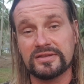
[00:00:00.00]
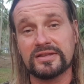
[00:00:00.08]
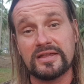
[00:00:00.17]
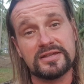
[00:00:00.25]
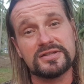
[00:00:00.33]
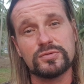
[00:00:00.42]

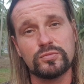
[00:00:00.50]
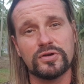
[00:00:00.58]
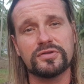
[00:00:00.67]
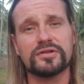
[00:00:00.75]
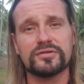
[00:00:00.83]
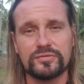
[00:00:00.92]
that is
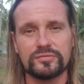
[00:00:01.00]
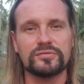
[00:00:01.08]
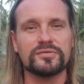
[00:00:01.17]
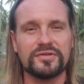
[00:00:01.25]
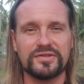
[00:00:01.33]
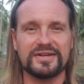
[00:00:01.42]
worth
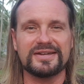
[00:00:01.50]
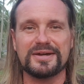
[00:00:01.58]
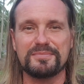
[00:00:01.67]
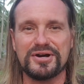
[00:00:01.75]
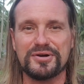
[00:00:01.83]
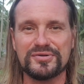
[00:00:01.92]
to think
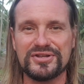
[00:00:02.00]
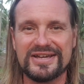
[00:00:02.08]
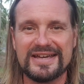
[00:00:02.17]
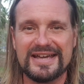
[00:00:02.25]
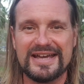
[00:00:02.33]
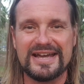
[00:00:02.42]
about,
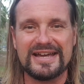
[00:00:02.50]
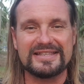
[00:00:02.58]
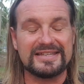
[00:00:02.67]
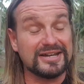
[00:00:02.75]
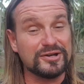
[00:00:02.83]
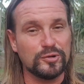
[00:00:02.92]

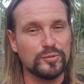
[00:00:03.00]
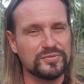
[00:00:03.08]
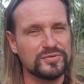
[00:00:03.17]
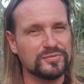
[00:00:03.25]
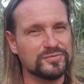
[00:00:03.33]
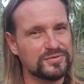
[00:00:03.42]
and I hope
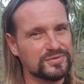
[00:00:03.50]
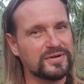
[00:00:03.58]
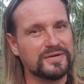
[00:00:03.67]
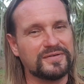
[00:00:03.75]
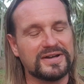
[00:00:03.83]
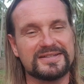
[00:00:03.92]
you
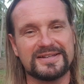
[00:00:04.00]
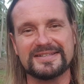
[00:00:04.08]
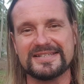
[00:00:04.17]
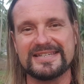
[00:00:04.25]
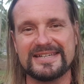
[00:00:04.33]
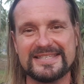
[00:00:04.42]
are finding
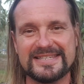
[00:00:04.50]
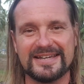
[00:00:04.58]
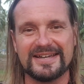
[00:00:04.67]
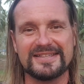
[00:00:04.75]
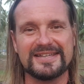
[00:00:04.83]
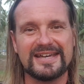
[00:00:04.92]
this
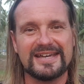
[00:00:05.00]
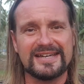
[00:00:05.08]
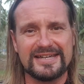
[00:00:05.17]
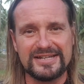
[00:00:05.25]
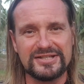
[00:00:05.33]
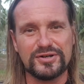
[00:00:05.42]
insight
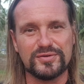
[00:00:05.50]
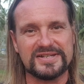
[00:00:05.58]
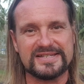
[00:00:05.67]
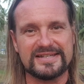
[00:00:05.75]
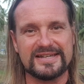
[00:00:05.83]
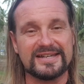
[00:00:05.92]

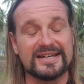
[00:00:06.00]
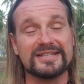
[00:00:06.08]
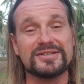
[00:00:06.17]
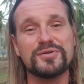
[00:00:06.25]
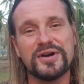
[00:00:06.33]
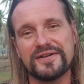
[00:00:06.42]
interesting
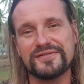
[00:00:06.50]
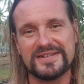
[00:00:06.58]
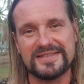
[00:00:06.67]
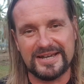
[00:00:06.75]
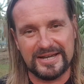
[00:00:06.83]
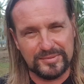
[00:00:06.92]
and you have the
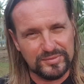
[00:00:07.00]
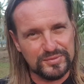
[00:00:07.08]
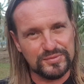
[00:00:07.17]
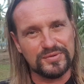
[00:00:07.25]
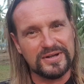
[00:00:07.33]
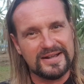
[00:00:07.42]
time
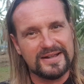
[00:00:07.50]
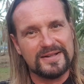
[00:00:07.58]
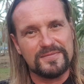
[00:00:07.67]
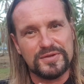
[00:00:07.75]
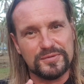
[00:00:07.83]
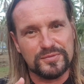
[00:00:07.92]
to
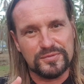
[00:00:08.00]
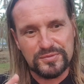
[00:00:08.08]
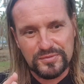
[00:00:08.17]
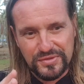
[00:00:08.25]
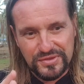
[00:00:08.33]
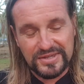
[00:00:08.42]

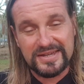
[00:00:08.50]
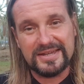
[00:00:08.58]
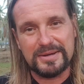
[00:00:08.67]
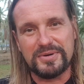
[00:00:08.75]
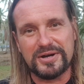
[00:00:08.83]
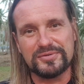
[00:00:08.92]
think
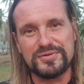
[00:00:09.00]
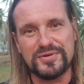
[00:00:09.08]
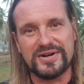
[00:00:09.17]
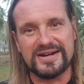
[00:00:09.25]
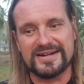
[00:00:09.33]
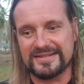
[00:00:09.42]
about your
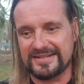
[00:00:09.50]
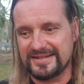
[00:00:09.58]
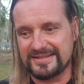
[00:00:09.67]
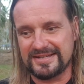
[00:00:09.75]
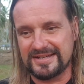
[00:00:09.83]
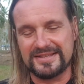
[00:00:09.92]
art
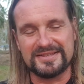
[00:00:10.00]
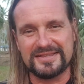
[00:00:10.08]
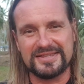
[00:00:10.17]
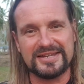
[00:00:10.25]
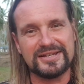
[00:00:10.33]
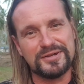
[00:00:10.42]
and
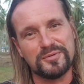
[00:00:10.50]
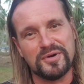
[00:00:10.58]
think